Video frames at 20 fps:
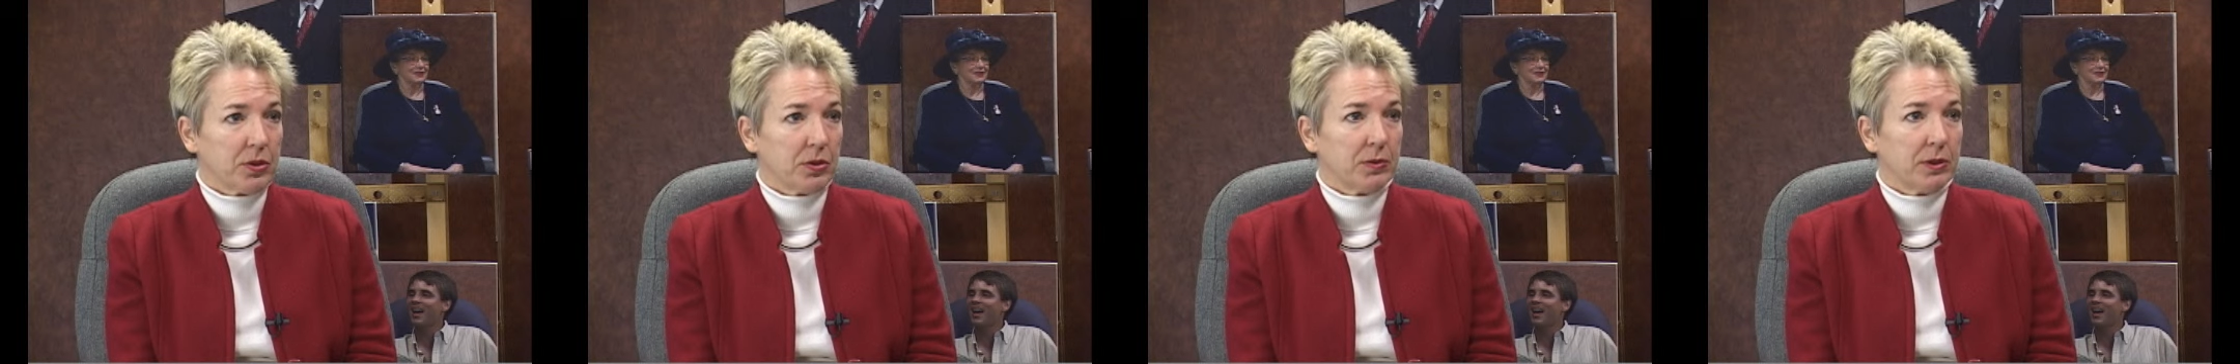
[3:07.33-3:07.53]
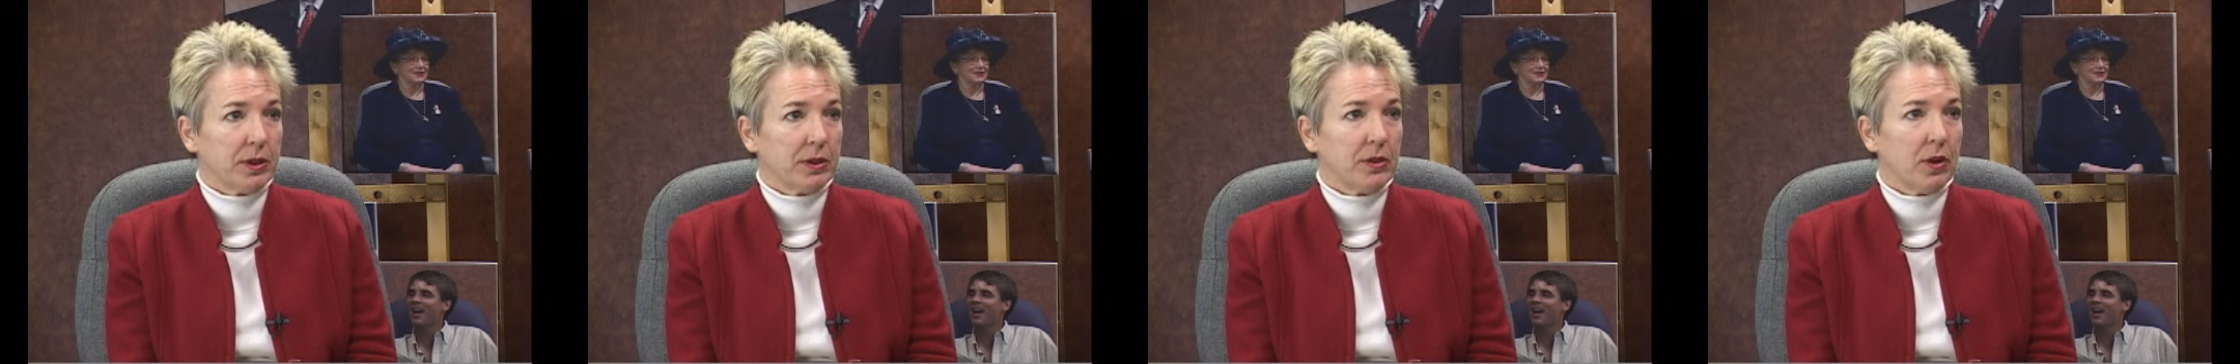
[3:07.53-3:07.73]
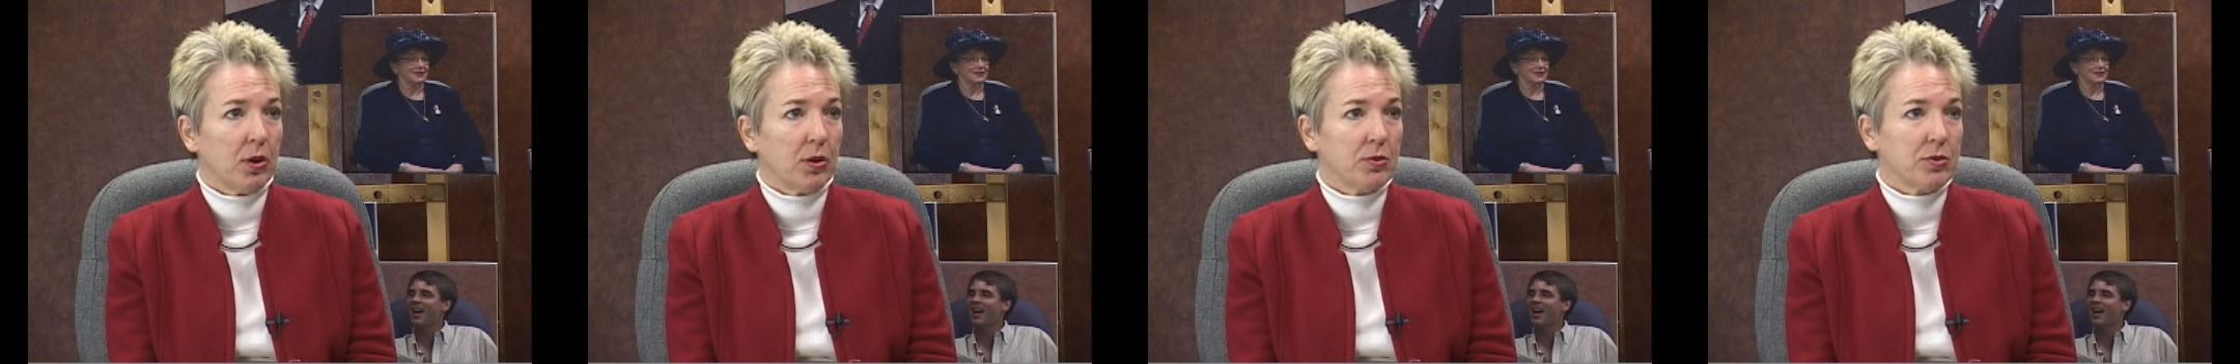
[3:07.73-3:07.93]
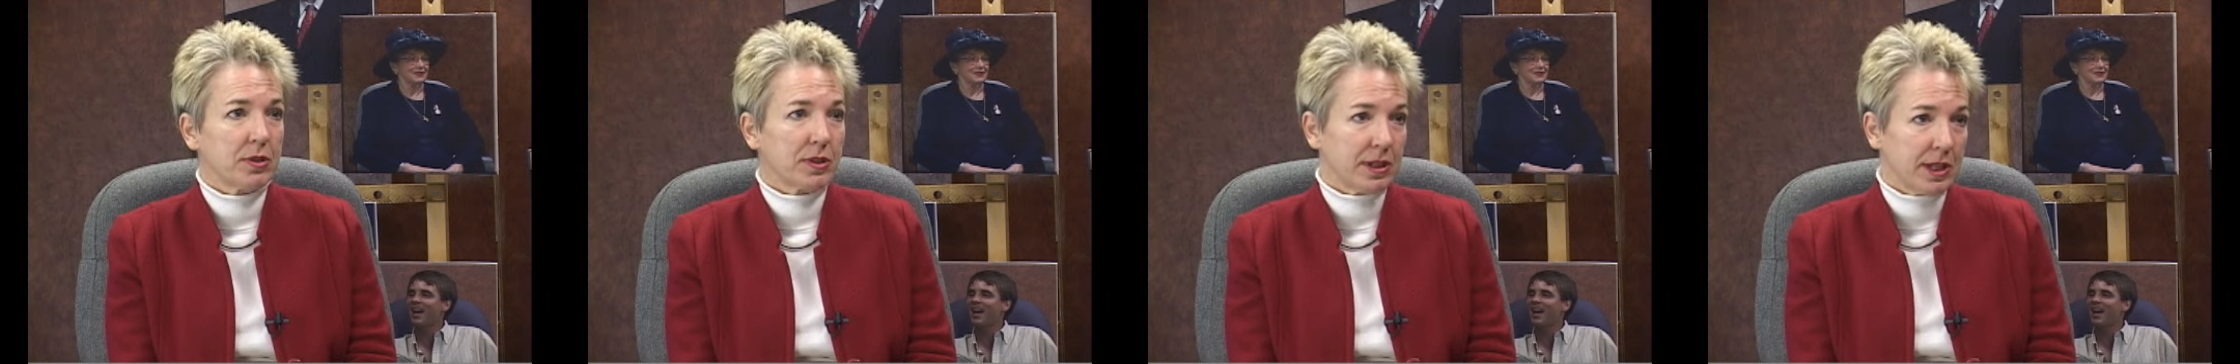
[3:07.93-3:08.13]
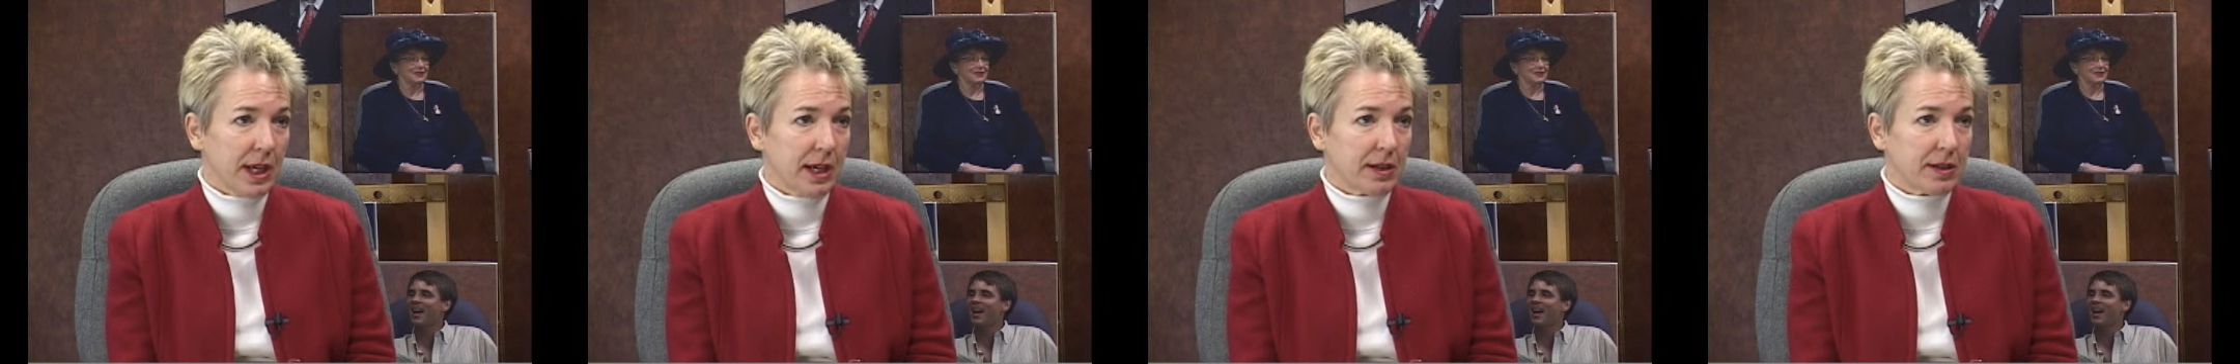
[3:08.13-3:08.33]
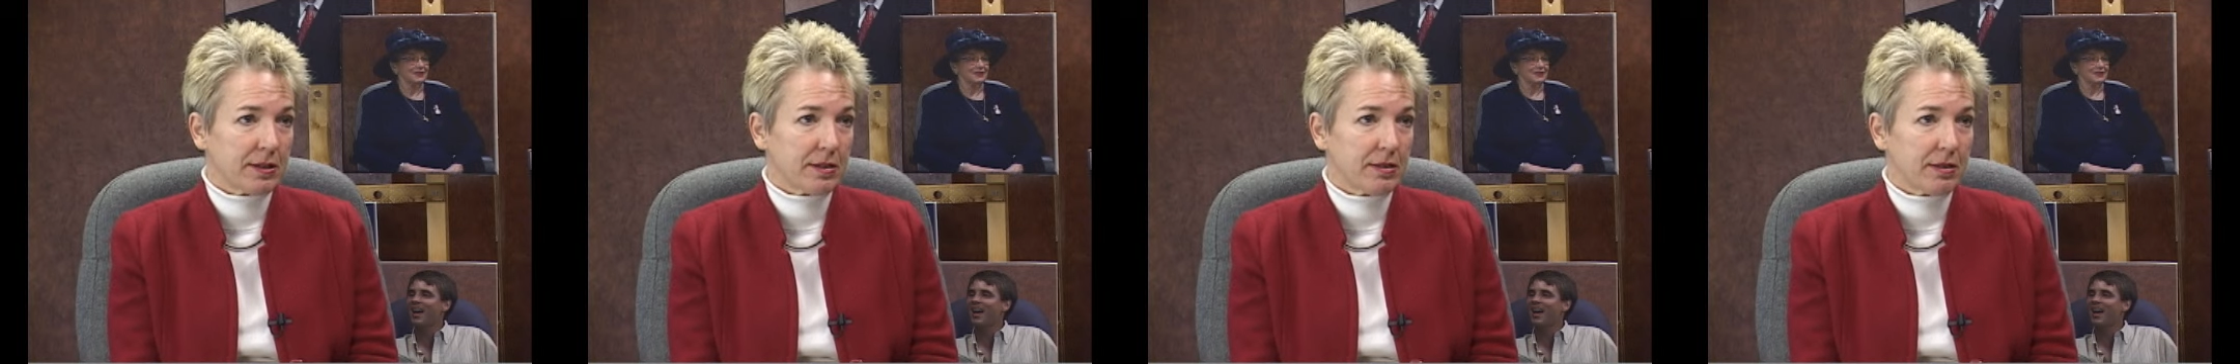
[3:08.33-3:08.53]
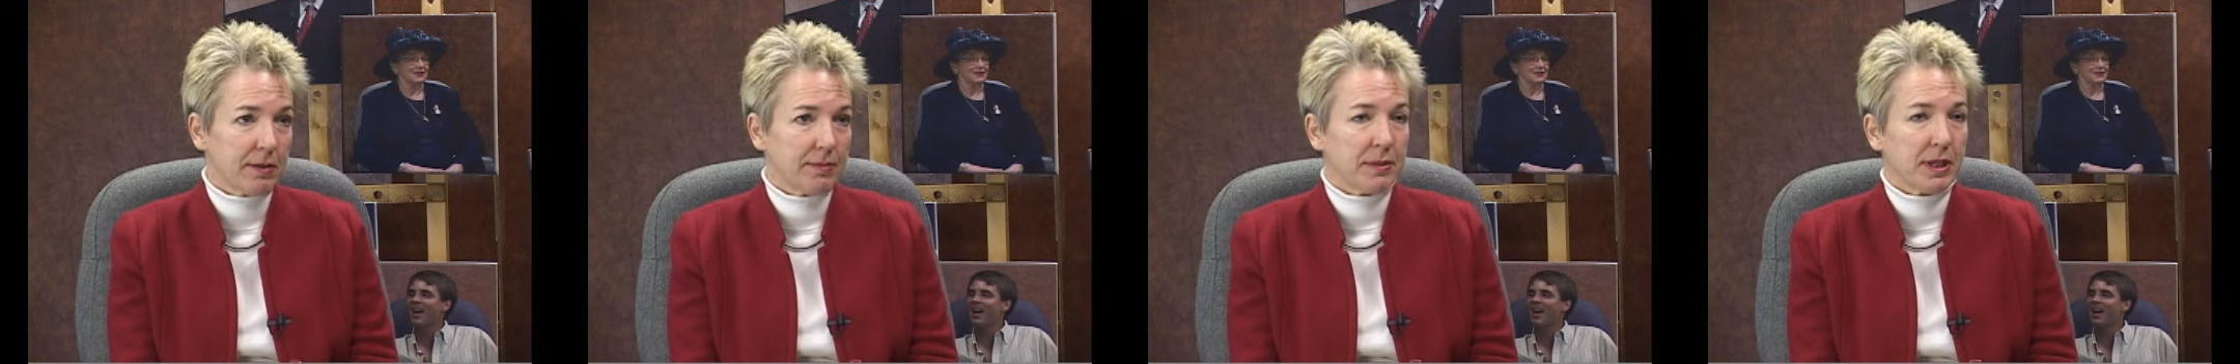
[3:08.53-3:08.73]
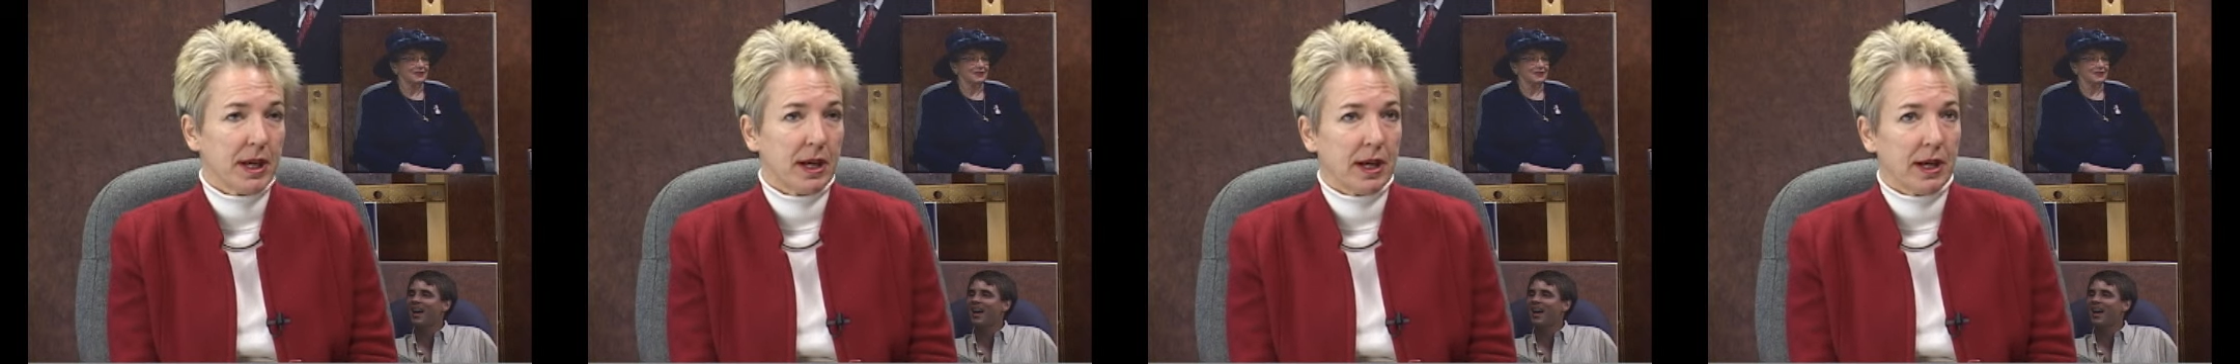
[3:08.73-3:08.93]
So in 2006
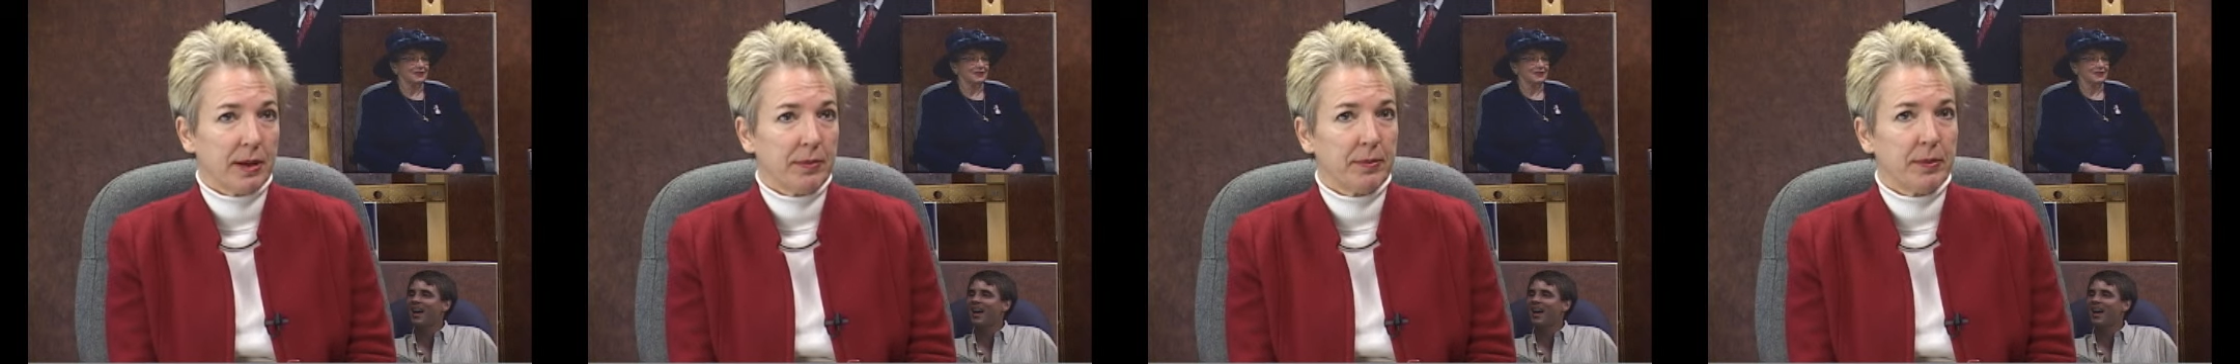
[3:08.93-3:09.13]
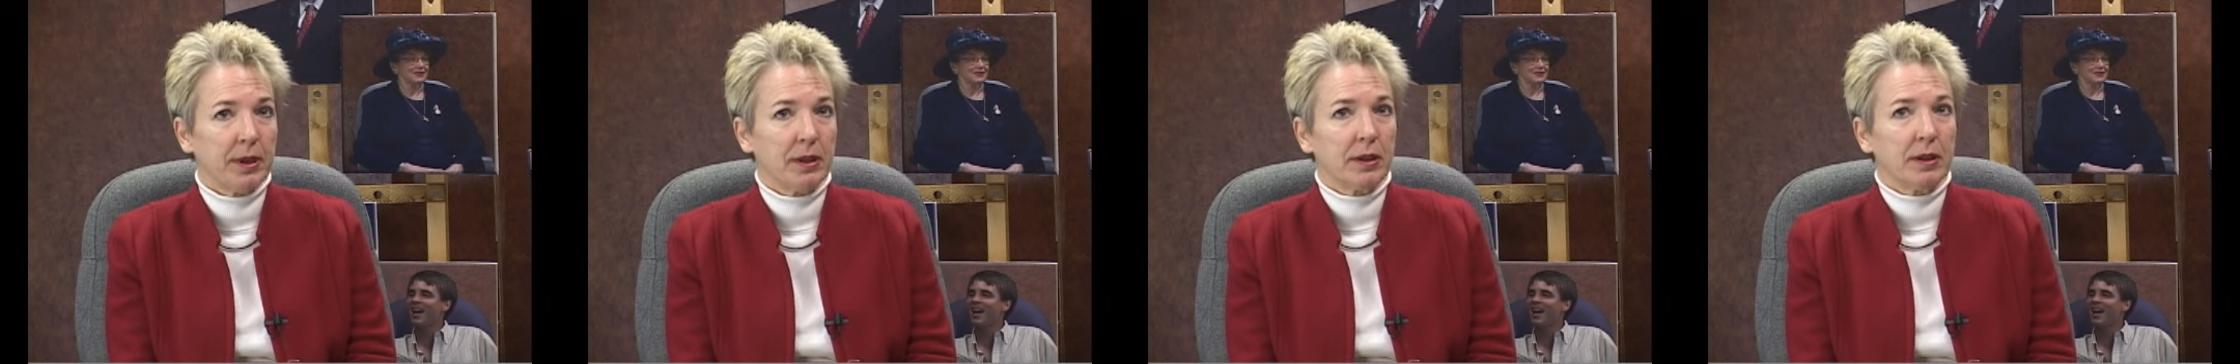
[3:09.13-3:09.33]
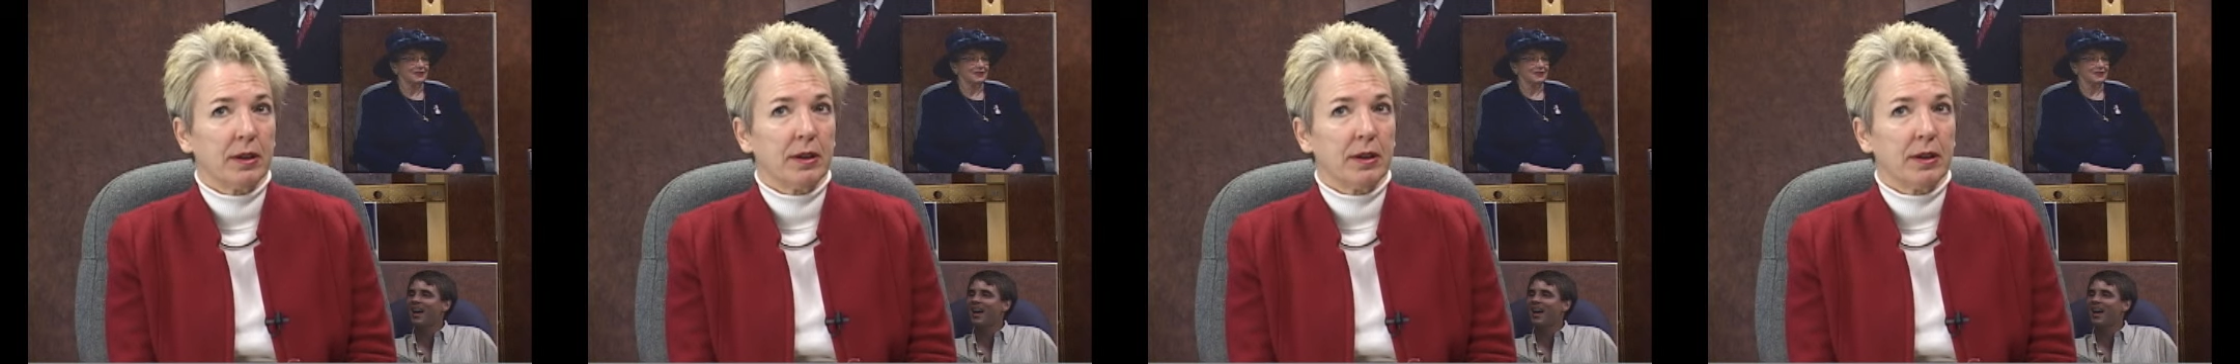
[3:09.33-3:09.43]
sometime,